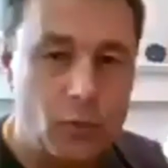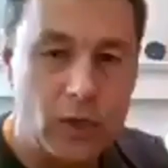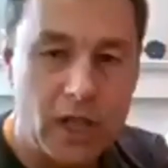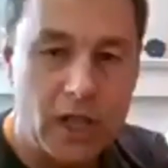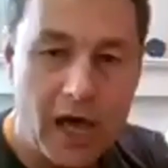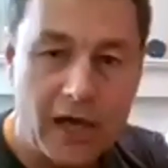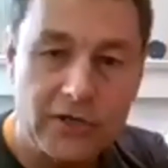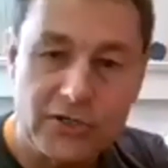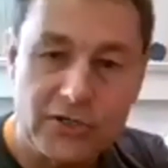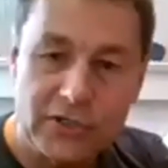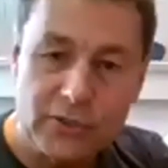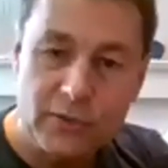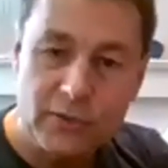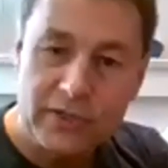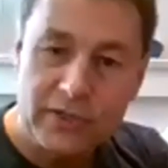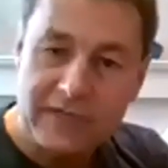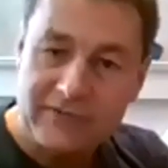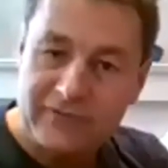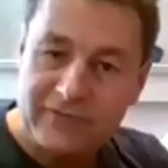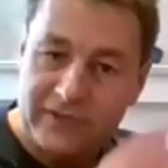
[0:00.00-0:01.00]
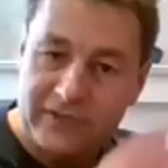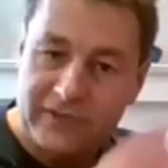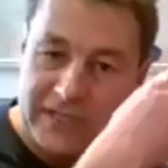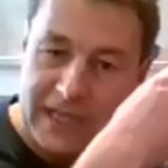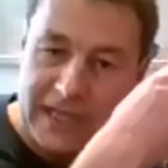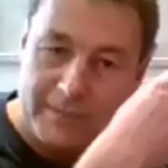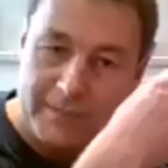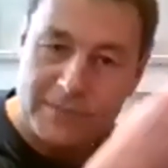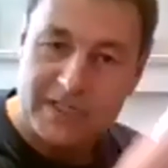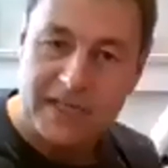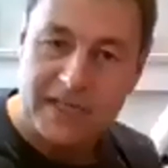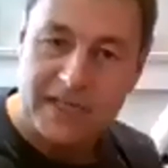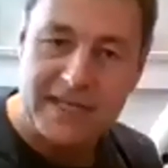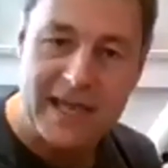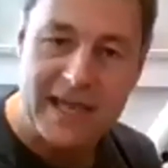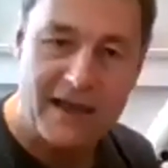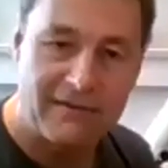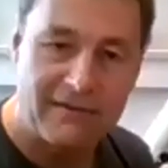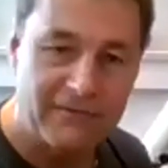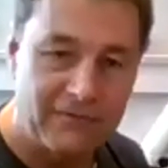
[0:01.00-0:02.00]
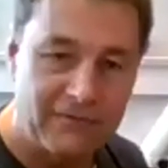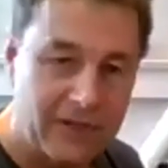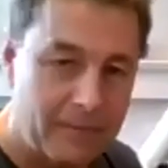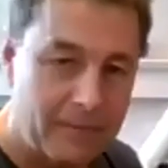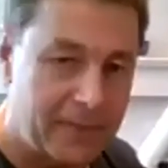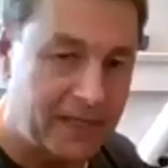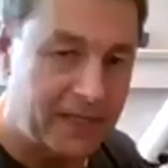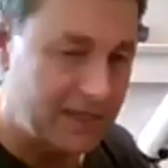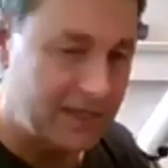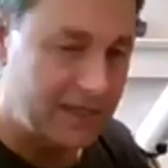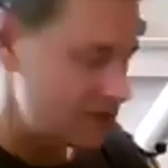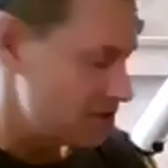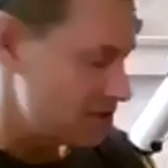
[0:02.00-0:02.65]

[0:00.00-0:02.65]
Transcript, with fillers: will undo the, the upside down flipping. So